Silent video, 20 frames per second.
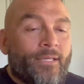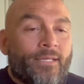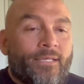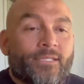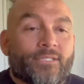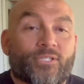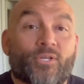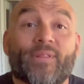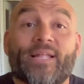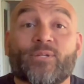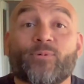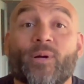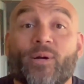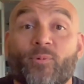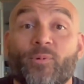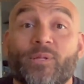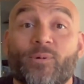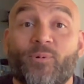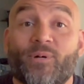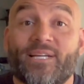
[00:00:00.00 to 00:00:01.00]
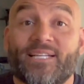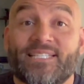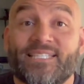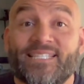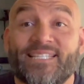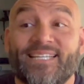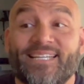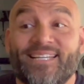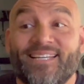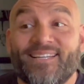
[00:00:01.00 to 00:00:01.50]
So that's why I really wanted to
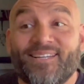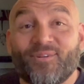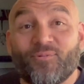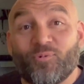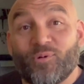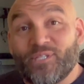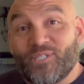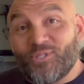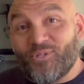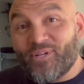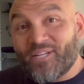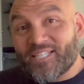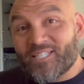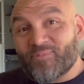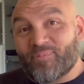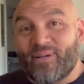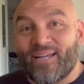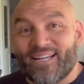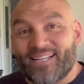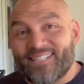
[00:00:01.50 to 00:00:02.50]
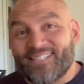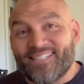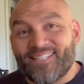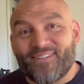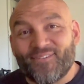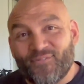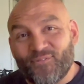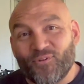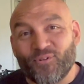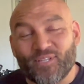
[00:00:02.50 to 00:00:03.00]
see what to expect
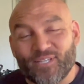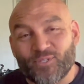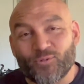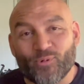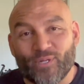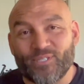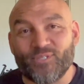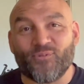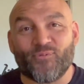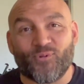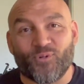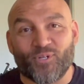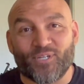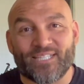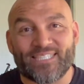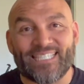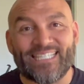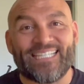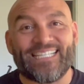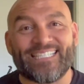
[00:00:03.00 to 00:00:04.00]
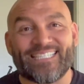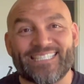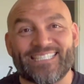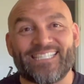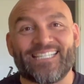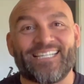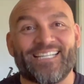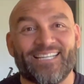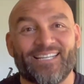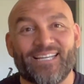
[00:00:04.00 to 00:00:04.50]
for this reservoir, because I need to
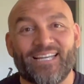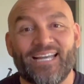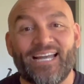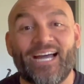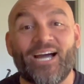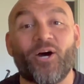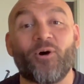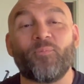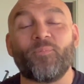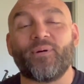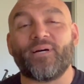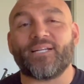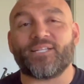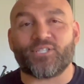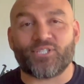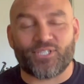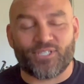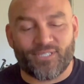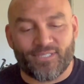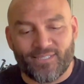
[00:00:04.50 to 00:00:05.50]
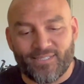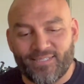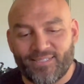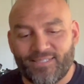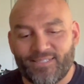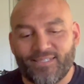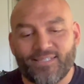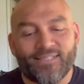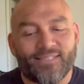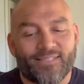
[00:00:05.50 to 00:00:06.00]
see how much
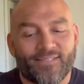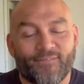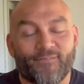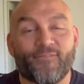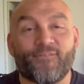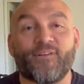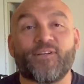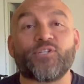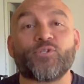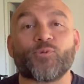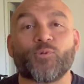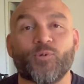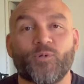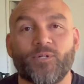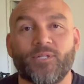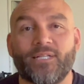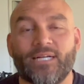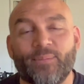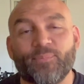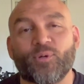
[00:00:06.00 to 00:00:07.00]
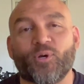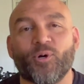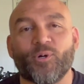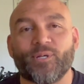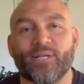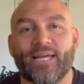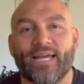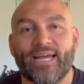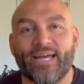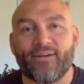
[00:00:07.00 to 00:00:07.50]
visual I'm going
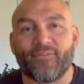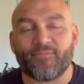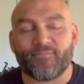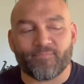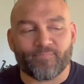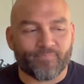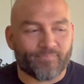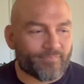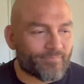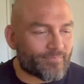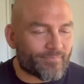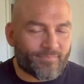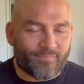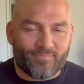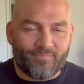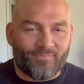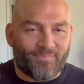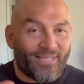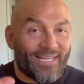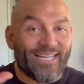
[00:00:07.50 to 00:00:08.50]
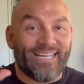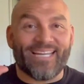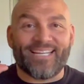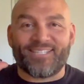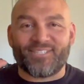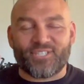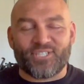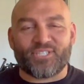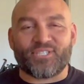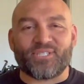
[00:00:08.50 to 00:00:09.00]
to have. Again,
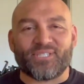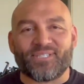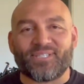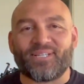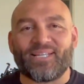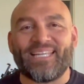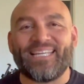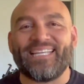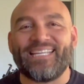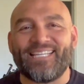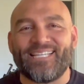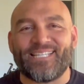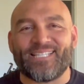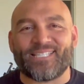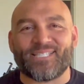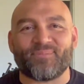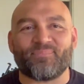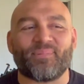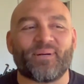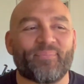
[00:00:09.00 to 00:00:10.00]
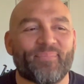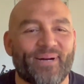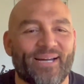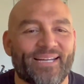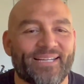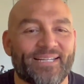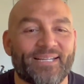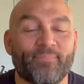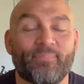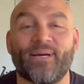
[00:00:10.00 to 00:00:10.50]
just to ease my
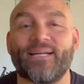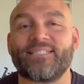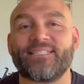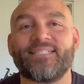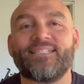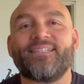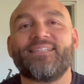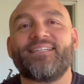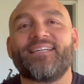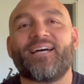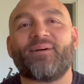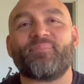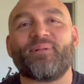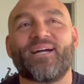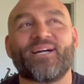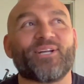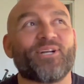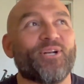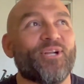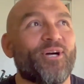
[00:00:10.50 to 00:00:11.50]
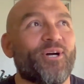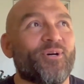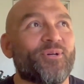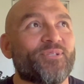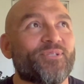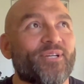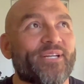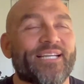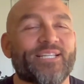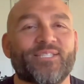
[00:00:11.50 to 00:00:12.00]
mind. But I'm not going to know,
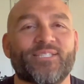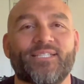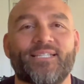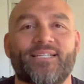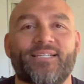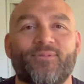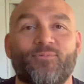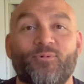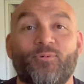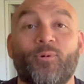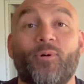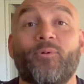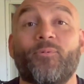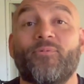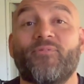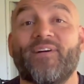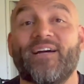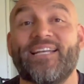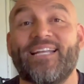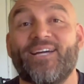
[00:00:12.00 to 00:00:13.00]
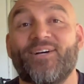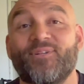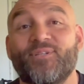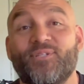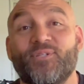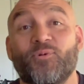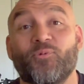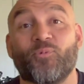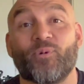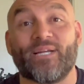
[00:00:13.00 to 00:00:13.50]
so I guess we won't find out
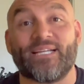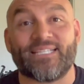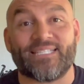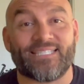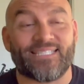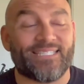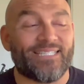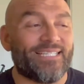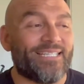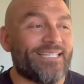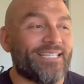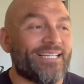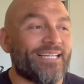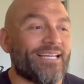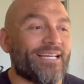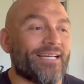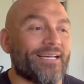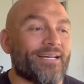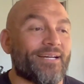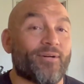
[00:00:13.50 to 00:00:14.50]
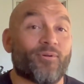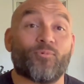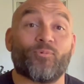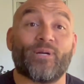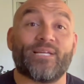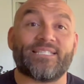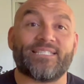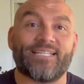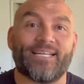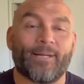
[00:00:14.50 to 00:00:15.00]
until race
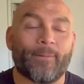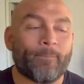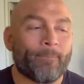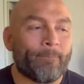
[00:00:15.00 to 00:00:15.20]
day.